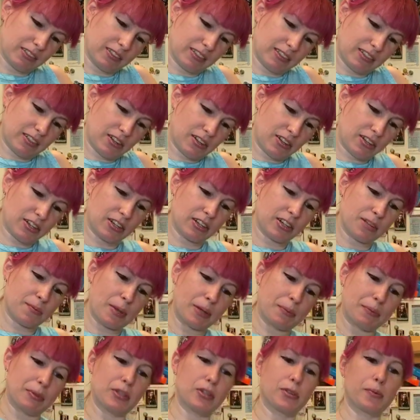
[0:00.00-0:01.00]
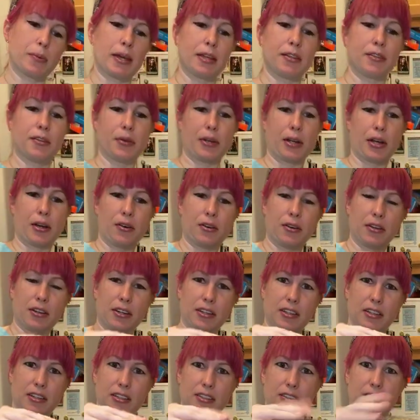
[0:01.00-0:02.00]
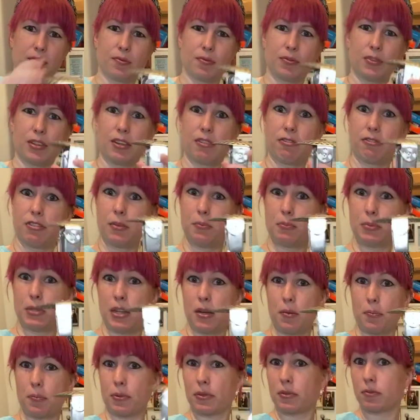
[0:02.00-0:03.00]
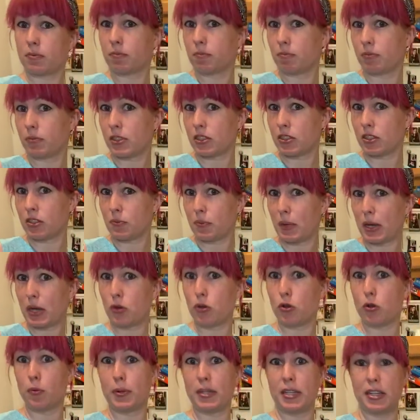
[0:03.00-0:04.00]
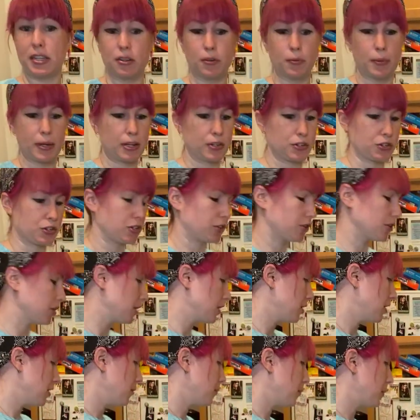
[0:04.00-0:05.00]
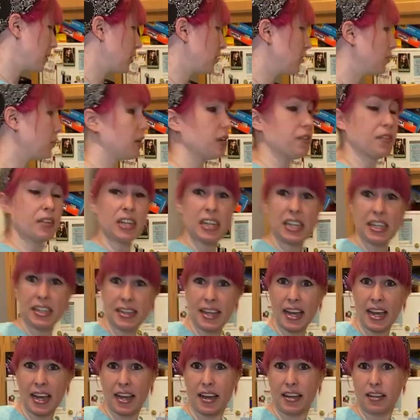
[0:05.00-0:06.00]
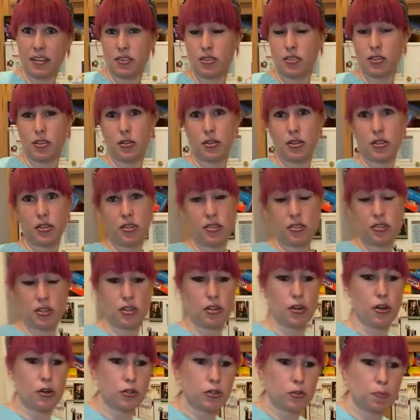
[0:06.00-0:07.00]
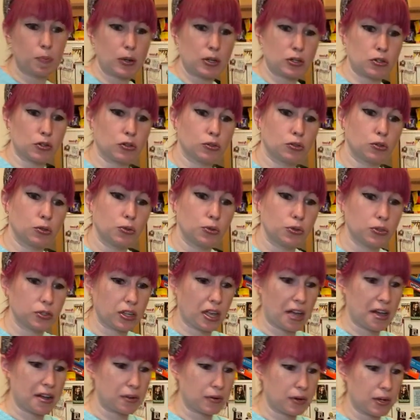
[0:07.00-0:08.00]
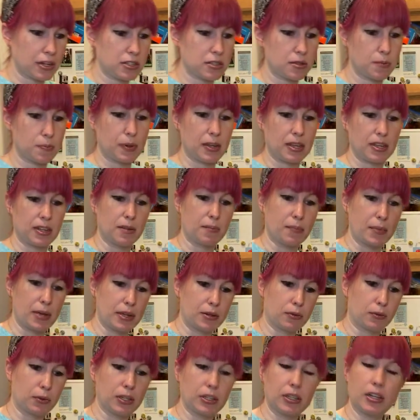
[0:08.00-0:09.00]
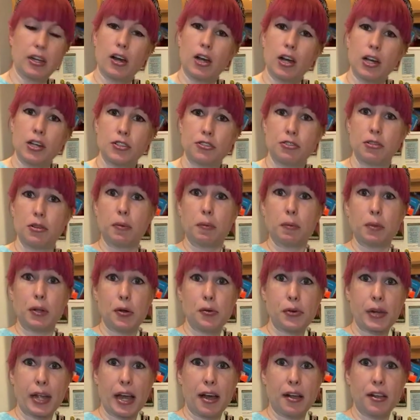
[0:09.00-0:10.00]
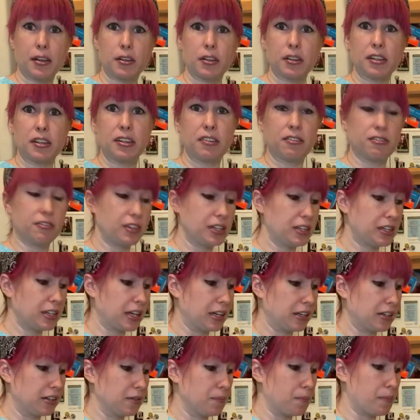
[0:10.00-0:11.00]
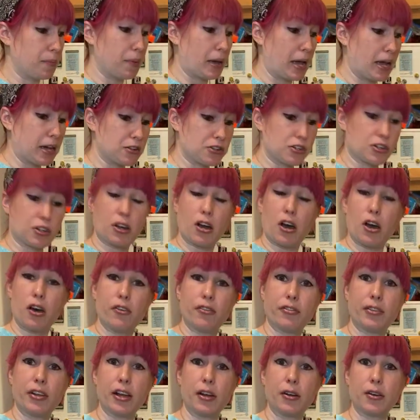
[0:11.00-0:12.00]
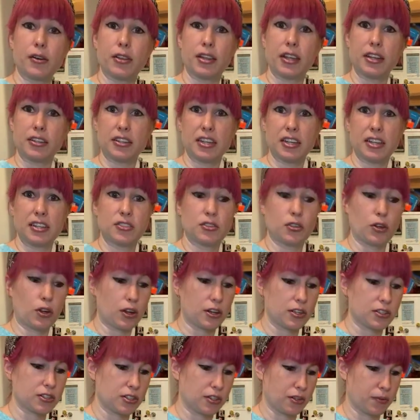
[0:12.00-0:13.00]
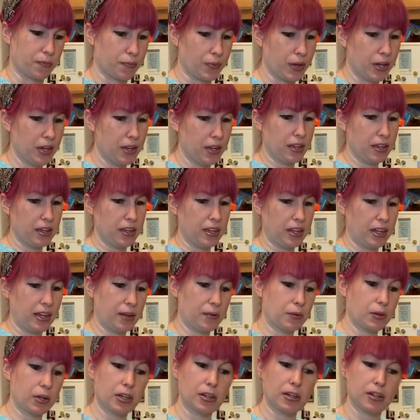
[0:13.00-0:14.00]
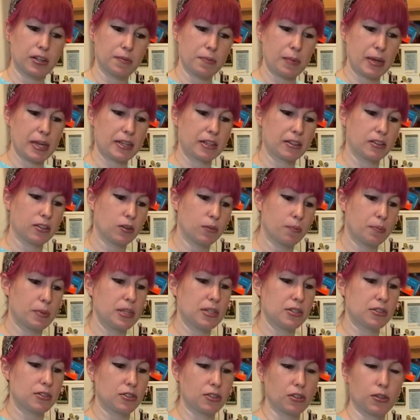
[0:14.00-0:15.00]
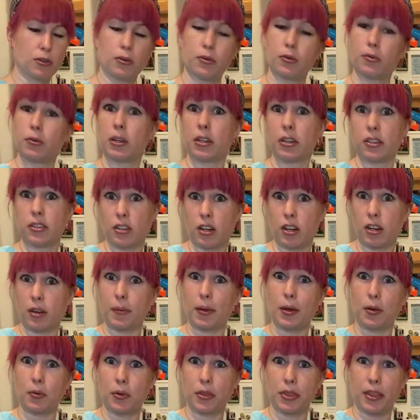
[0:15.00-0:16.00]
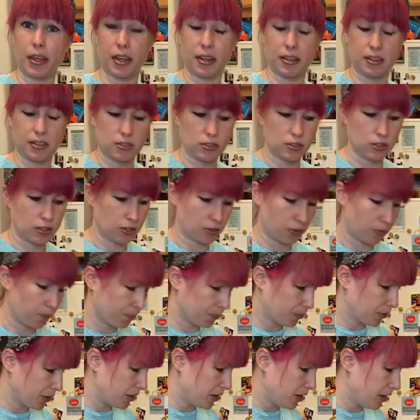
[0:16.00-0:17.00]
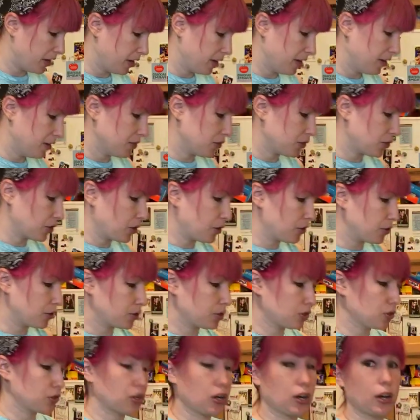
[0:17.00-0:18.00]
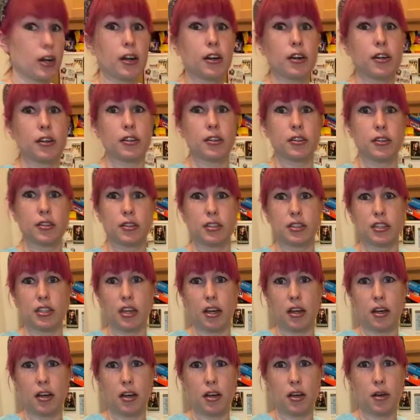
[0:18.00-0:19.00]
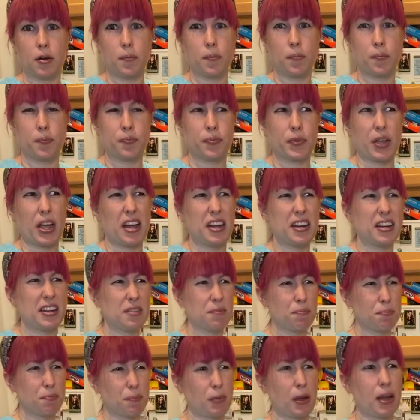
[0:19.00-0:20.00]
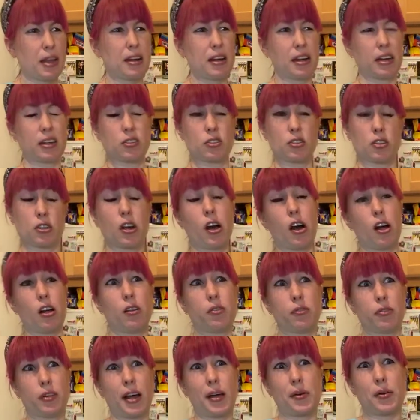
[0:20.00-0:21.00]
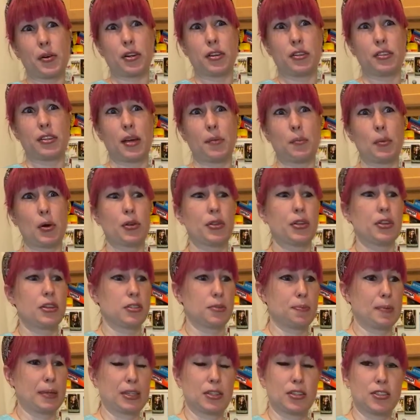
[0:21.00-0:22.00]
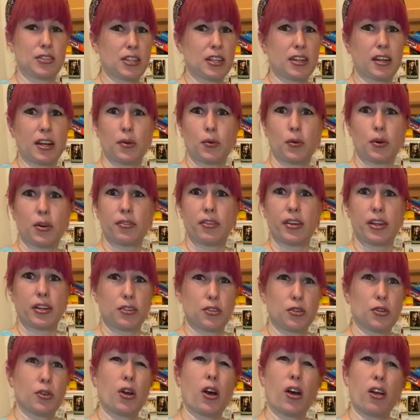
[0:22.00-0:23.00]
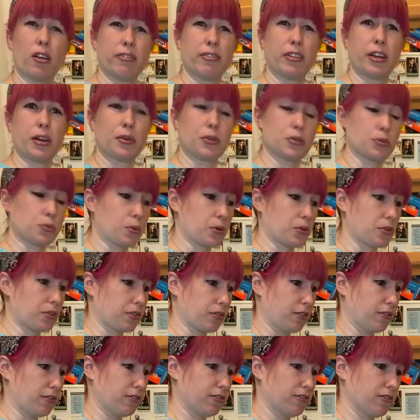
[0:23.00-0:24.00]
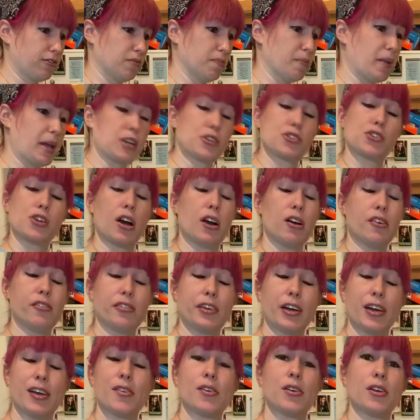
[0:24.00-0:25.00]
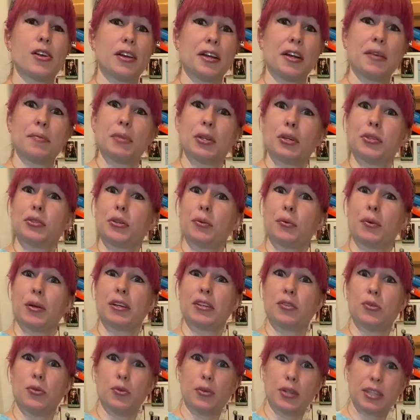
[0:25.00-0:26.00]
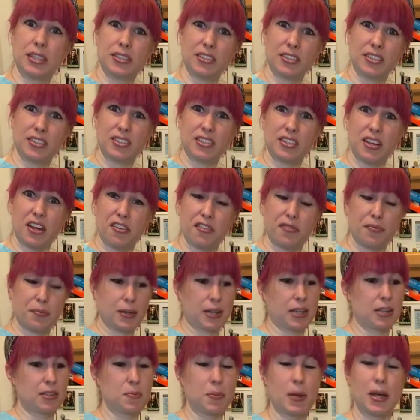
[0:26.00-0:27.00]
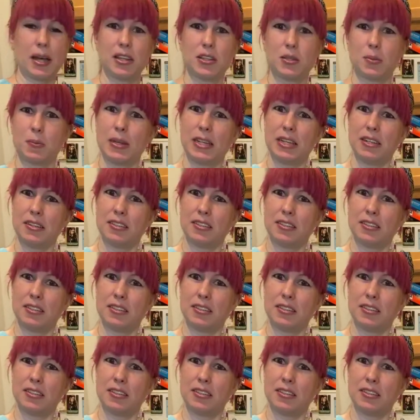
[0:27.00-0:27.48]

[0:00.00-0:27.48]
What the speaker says: Oh, you're going to make me look bad. There we go. It flips up. This is my cool potato masher. But you don't even need that. So this is a no special tools kind of recipe to make really awesome, low-calorie, vegan, mashed cauliflower that tastes awesome. And we're going to make a little pistou, and we're going to talk about what that is, too. So to start... I didn't buy an extra cauliflower to demo this because then I would have had 2 cauliflowers worth of mashed cauliflower, and I'm the only one who eats this stuff because my husband